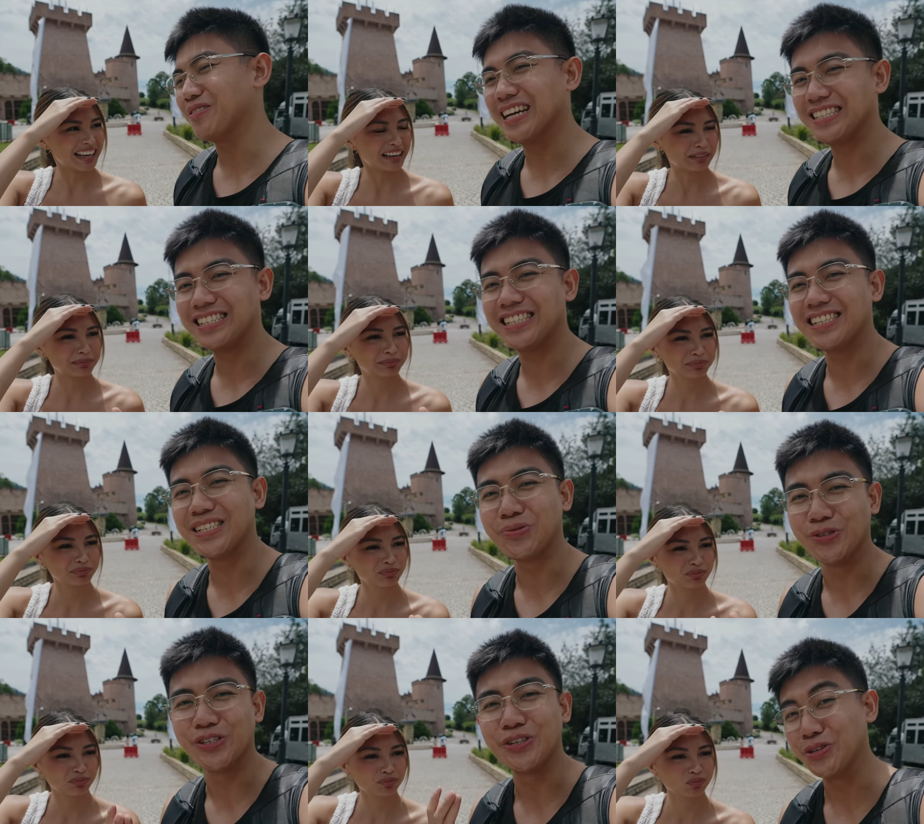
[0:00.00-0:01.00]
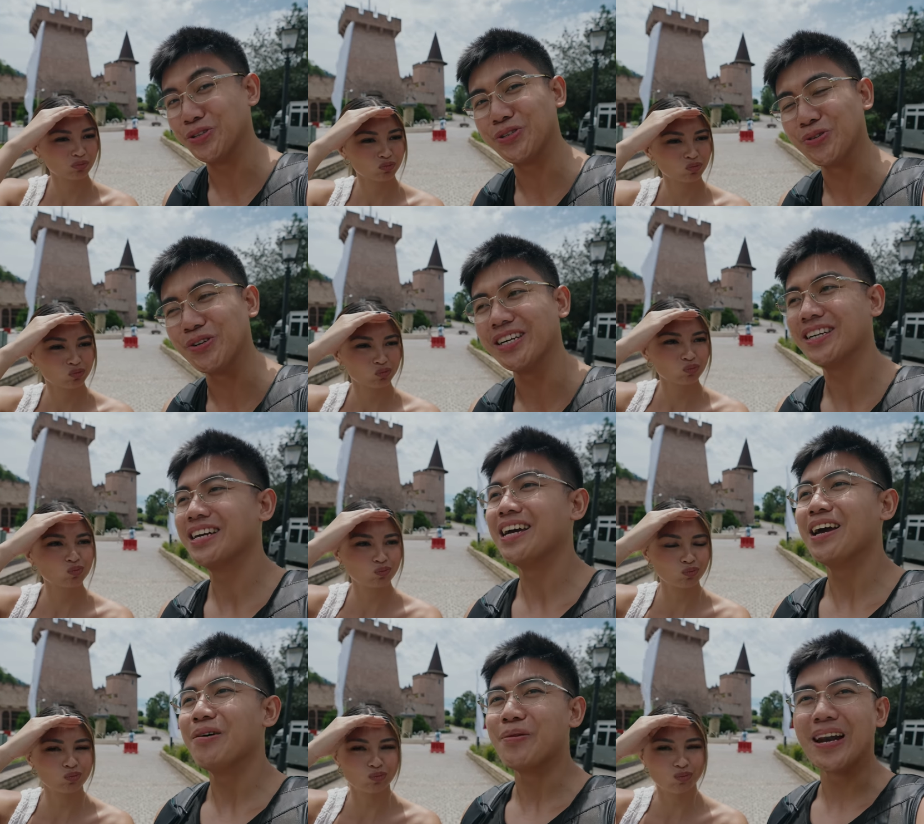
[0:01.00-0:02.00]
Speaker 1: guessing she just wasn't used to it mm
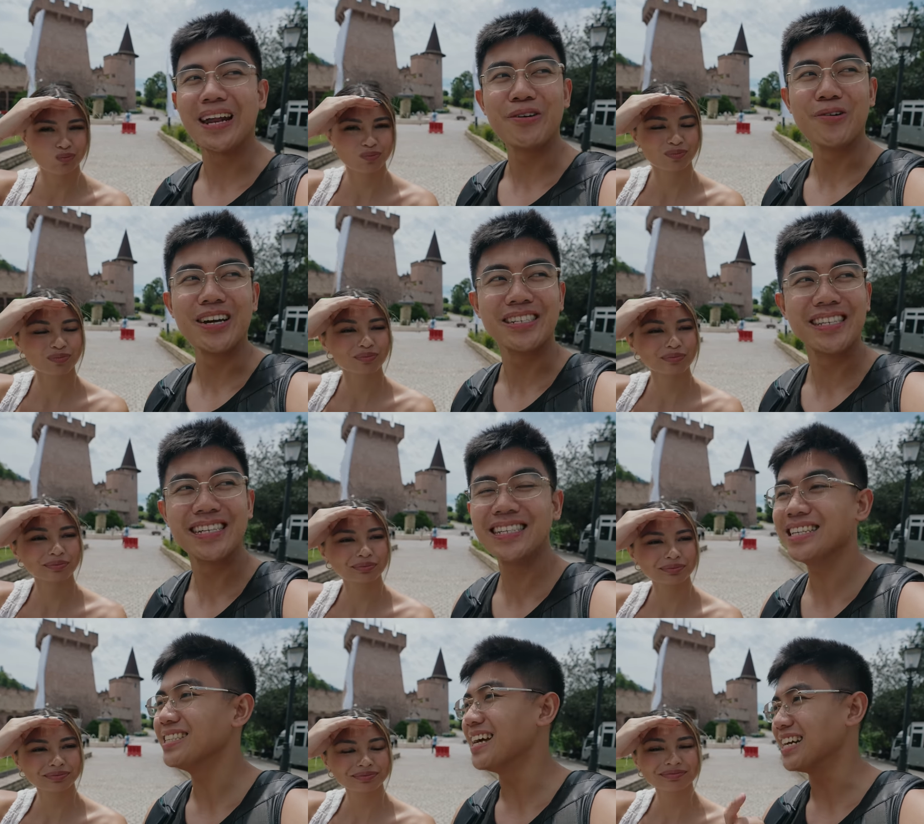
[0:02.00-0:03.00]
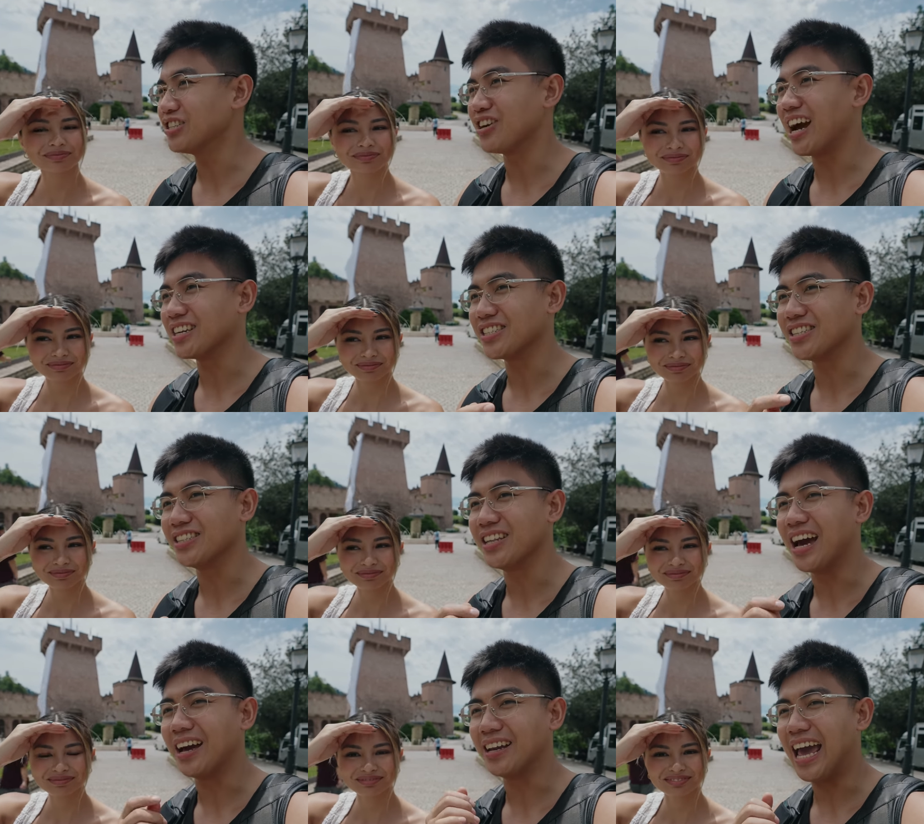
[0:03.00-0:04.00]
-hmm. but anyways this is the attraction
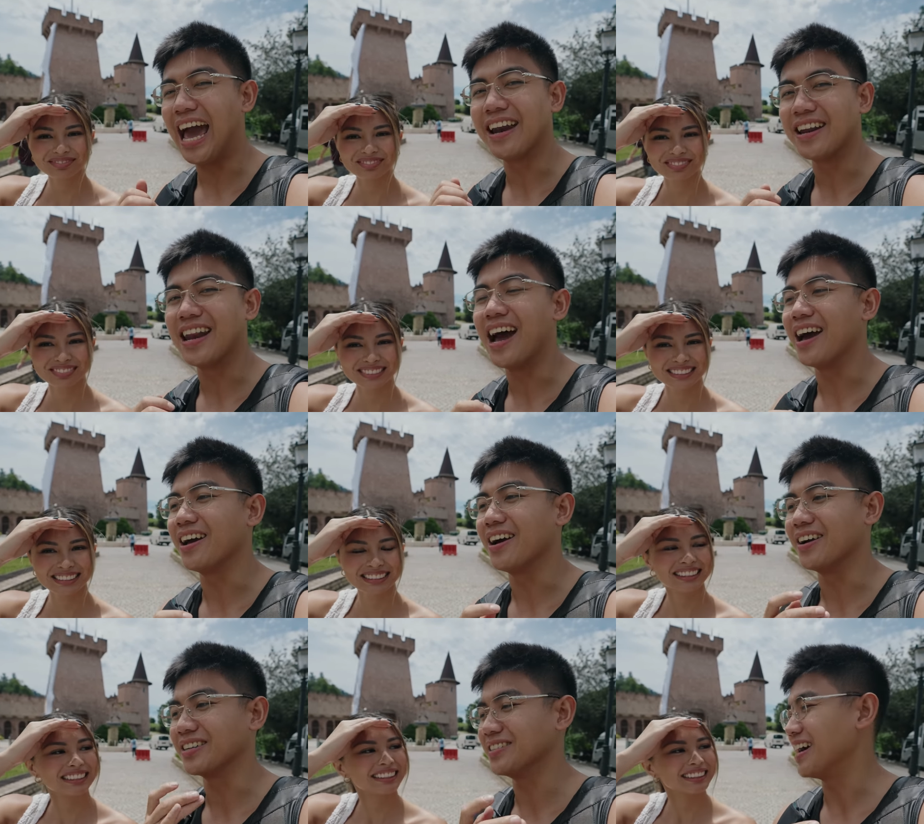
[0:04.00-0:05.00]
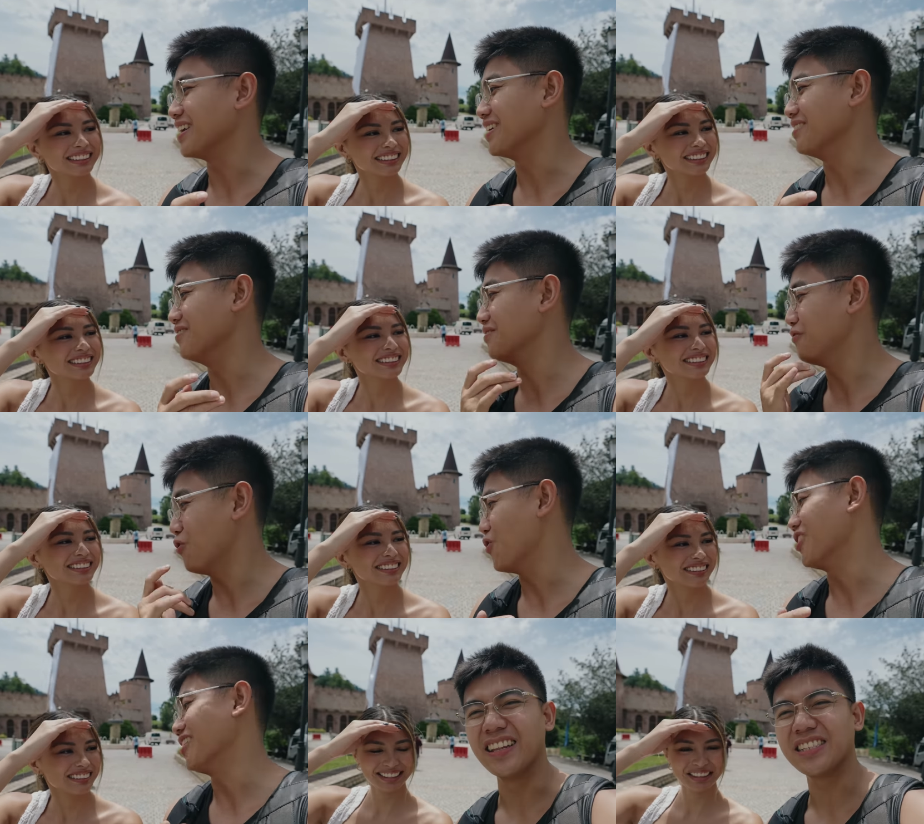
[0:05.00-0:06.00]
that Ann and I are excited for
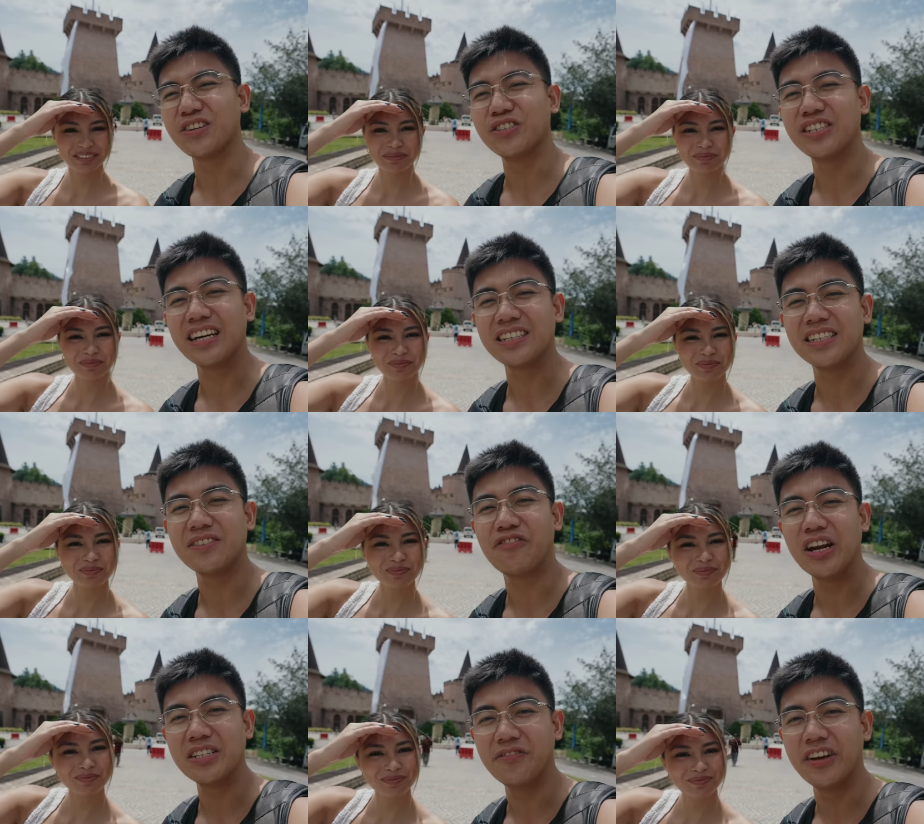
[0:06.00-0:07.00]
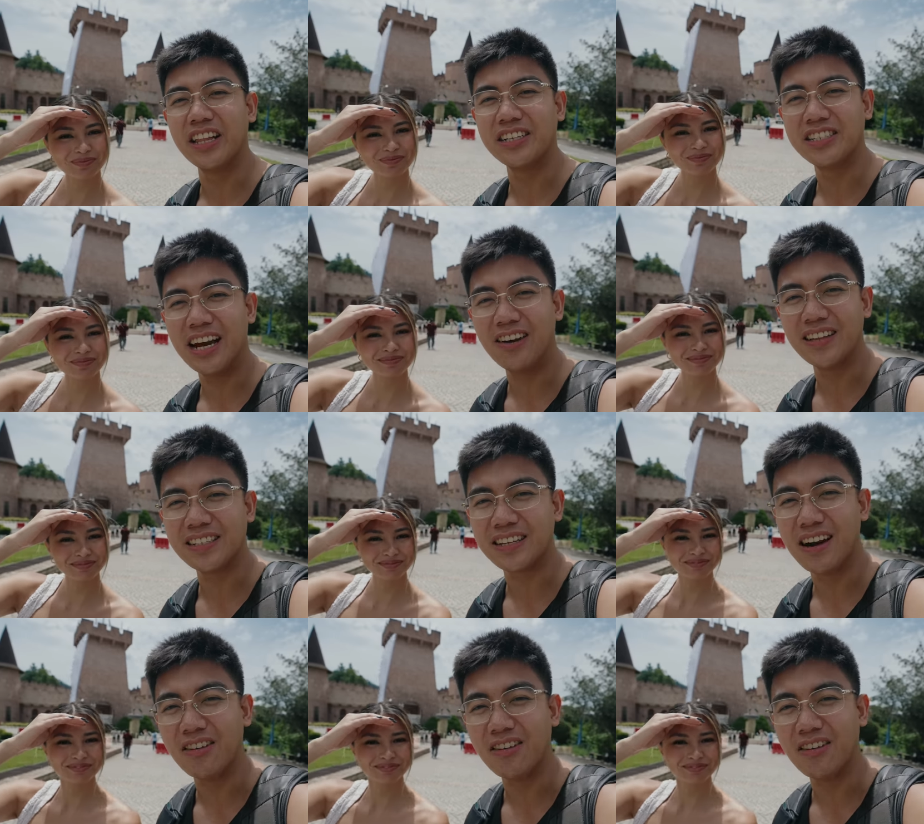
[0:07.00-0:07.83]
let's go check this French village out let's go